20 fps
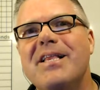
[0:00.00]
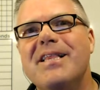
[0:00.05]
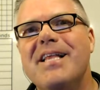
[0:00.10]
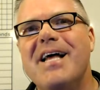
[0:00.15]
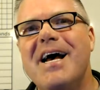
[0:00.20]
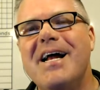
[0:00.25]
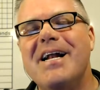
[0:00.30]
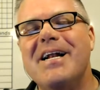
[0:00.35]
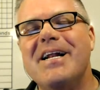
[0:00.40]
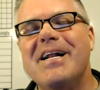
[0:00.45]

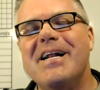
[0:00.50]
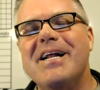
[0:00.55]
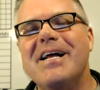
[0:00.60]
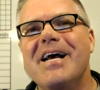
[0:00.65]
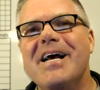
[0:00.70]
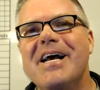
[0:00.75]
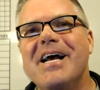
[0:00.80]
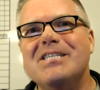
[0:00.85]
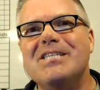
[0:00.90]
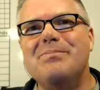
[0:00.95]
that
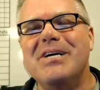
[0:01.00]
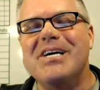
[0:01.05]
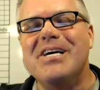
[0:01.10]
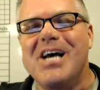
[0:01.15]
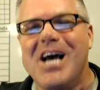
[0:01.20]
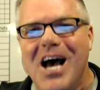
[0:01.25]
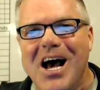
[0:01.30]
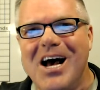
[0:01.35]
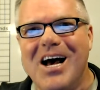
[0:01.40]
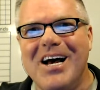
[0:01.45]
is
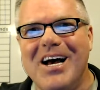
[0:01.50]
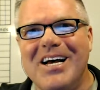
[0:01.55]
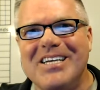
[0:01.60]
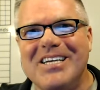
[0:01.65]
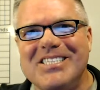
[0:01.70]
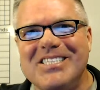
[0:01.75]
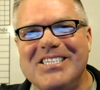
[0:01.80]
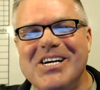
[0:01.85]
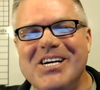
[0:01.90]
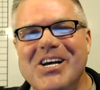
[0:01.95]

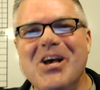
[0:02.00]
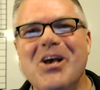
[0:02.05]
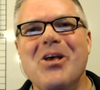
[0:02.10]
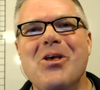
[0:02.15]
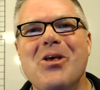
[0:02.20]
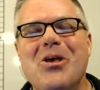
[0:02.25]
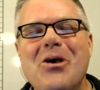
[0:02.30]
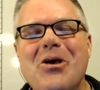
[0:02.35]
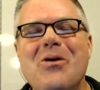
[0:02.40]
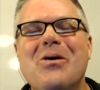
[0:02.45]
because
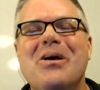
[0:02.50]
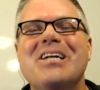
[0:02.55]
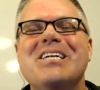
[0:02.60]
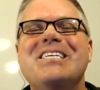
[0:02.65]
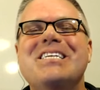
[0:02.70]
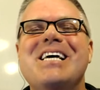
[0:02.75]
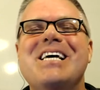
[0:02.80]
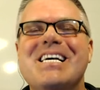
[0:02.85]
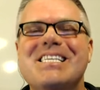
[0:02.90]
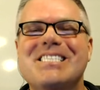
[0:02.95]
you
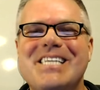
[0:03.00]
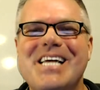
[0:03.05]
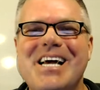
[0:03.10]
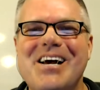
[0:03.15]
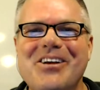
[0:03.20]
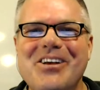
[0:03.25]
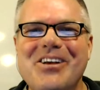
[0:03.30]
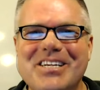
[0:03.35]
can test out,